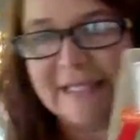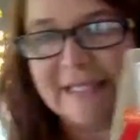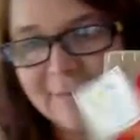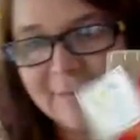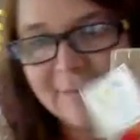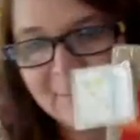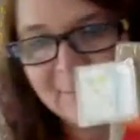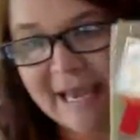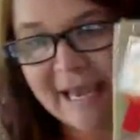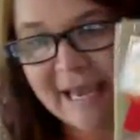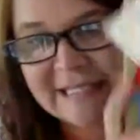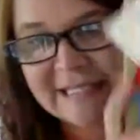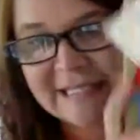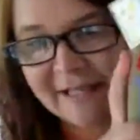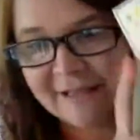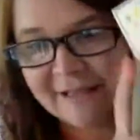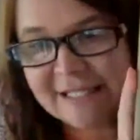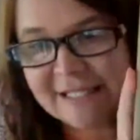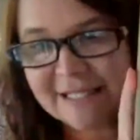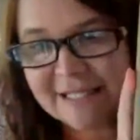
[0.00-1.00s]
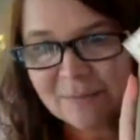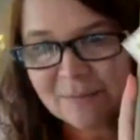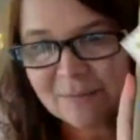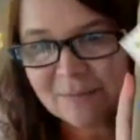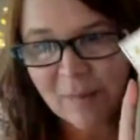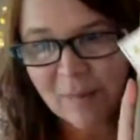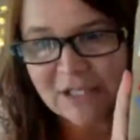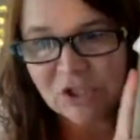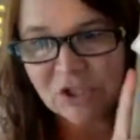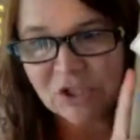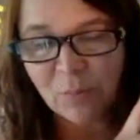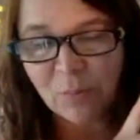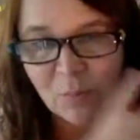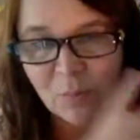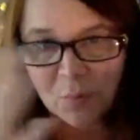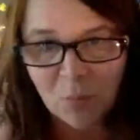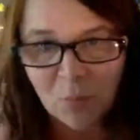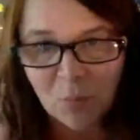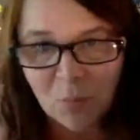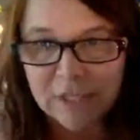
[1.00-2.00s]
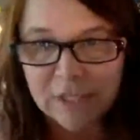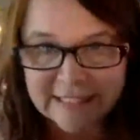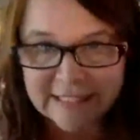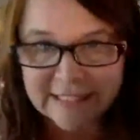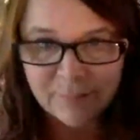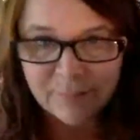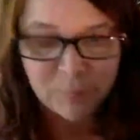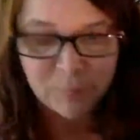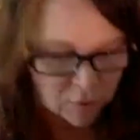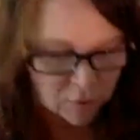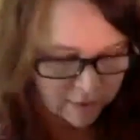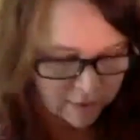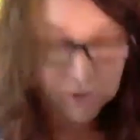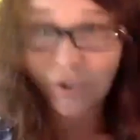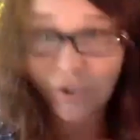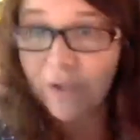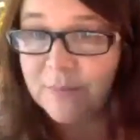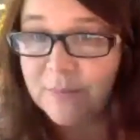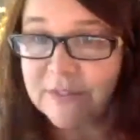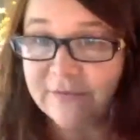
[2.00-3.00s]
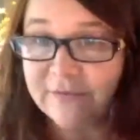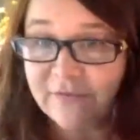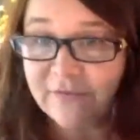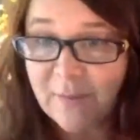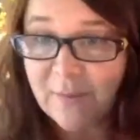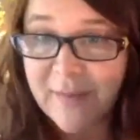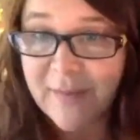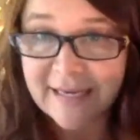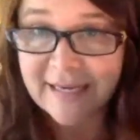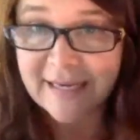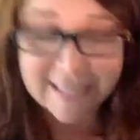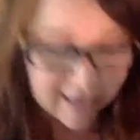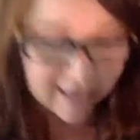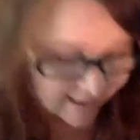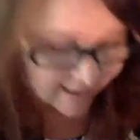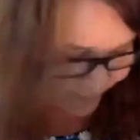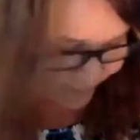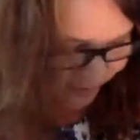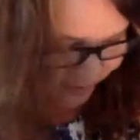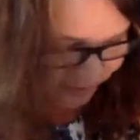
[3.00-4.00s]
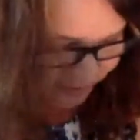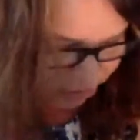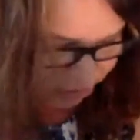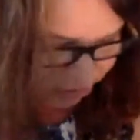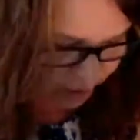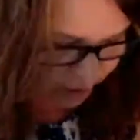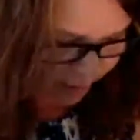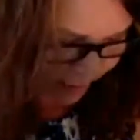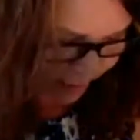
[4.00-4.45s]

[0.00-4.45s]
amazing, this is much more simple in terms of the amount of time that it took